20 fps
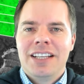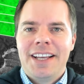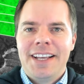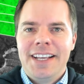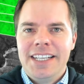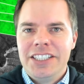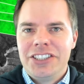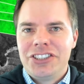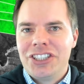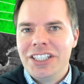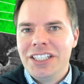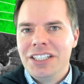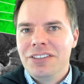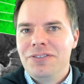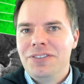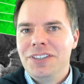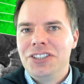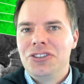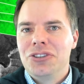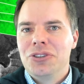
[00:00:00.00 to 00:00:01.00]
each
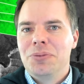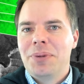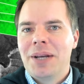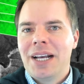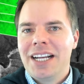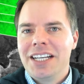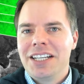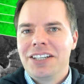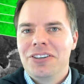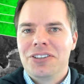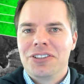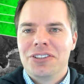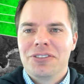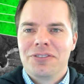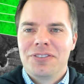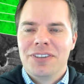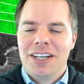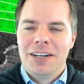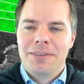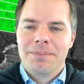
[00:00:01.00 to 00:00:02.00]
individual paddock on your
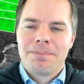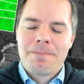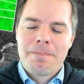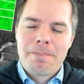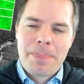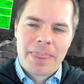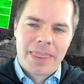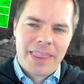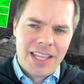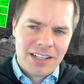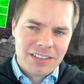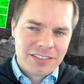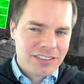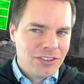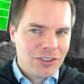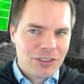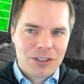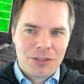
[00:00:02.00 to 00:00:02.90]
farm. Now, it's not